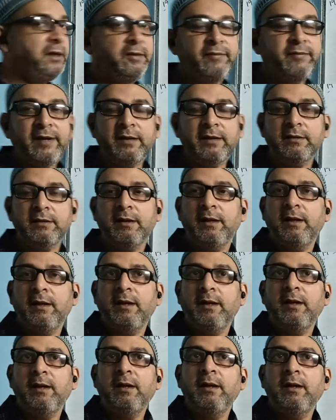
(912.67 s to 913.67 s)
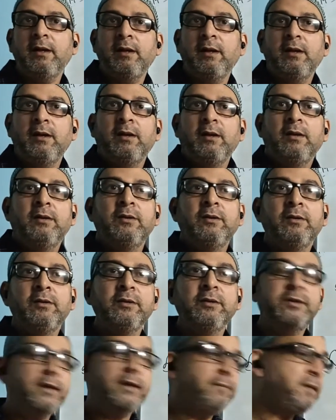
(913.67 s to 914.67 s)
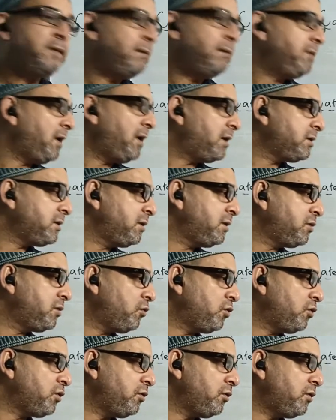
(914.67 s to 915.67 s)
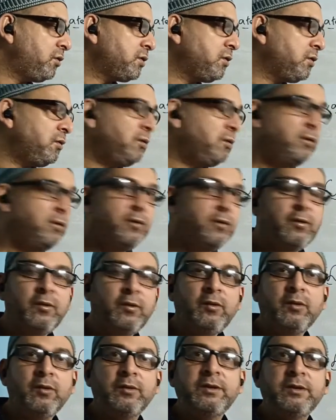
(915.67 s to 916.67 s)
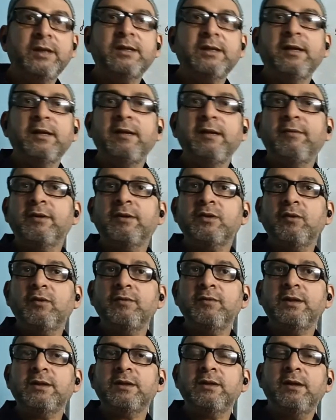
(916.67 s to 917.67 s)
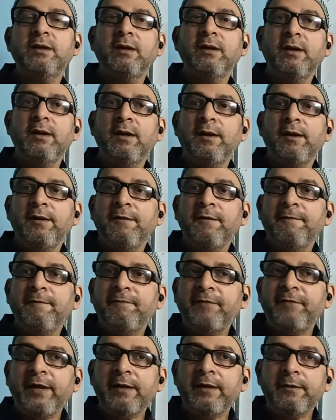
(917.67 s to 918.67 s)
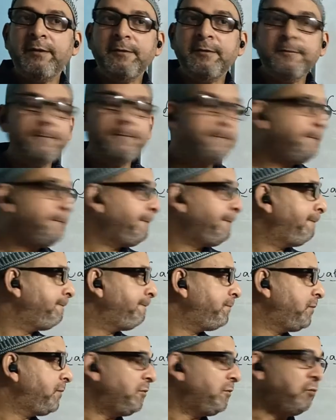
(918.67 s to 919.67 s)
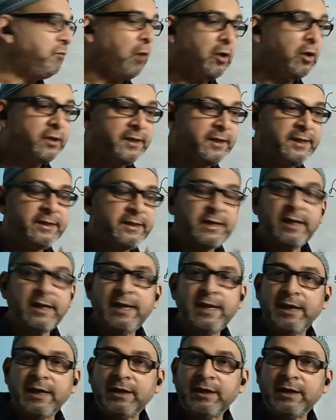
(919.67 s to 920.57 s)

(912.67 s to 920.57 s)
heat fact. Sometimes they ask this question also, just the reverse of this. When water in the